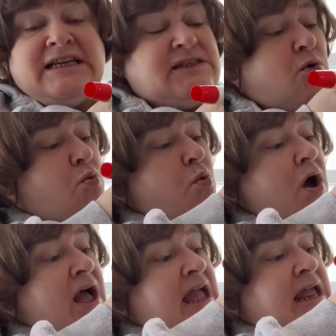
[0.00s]
is a
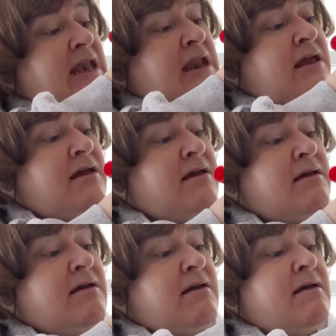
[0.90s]
1
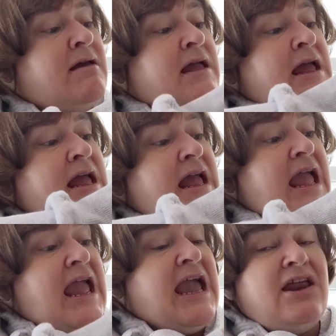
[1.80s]

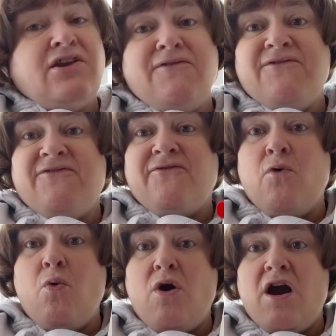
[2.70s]
and a
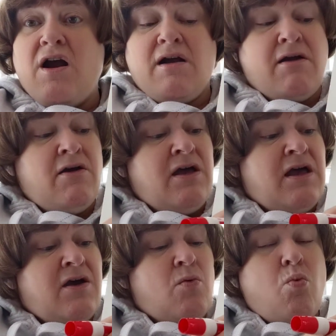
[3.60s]
4.
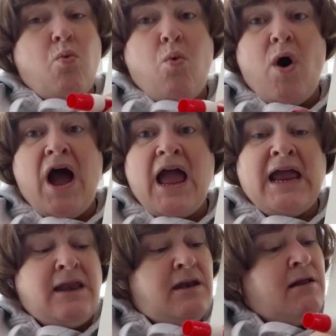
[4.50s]

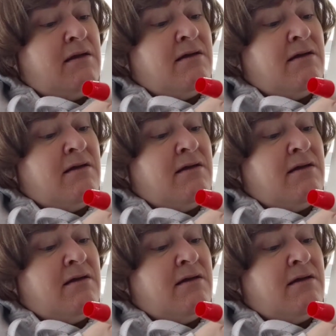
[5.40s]
1,